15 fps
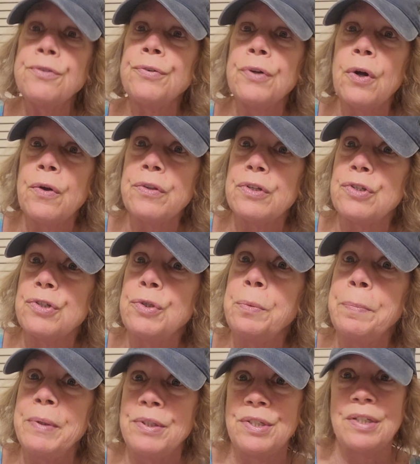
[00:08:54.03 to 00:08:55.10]
for all the
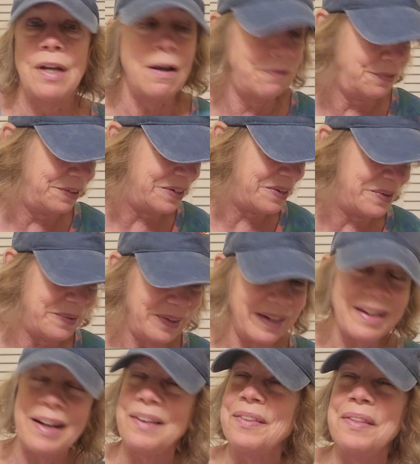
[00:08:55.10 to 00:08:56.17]
soupy stuff, you know,
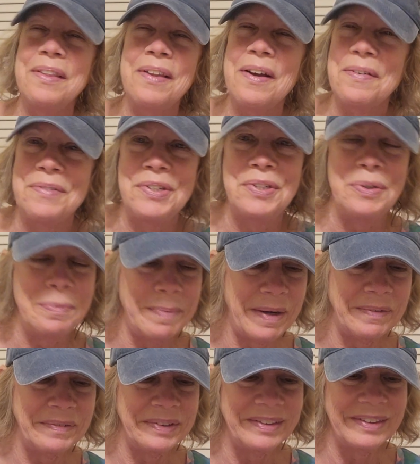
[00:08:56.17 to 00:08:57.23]
and I love soup, I
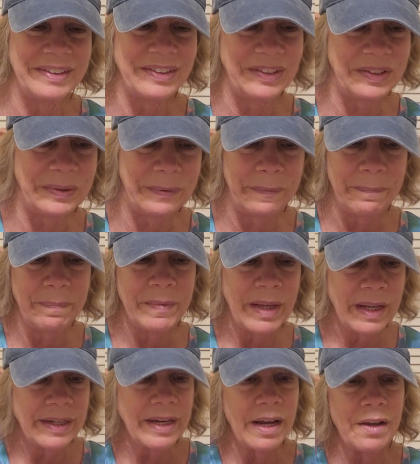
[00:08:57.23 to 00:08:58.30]
really do.
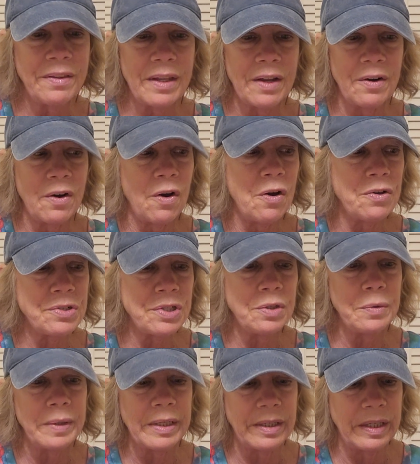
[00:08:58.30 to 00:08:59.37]
Now then,
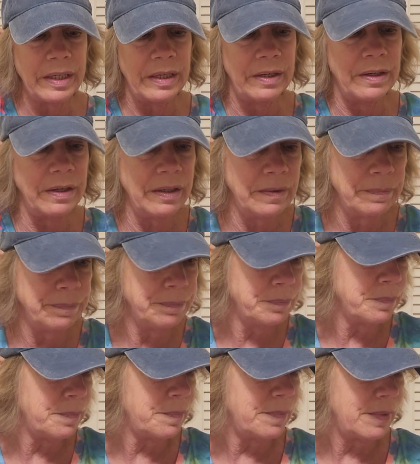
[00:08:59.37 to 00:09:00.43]
also in here,
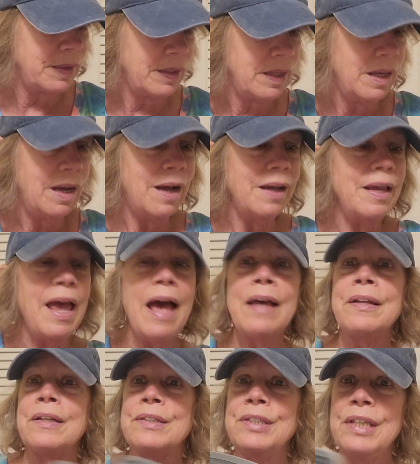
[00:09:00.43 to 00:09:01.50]
I
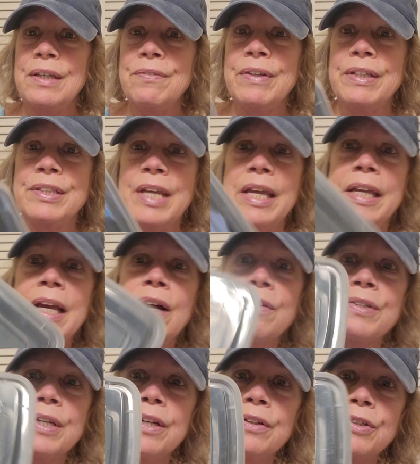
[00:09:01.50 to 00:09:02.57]
had a TV
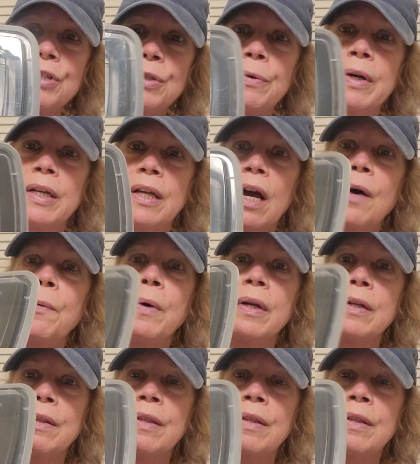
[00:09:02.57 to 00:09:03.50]
takeout dinner, so I got one of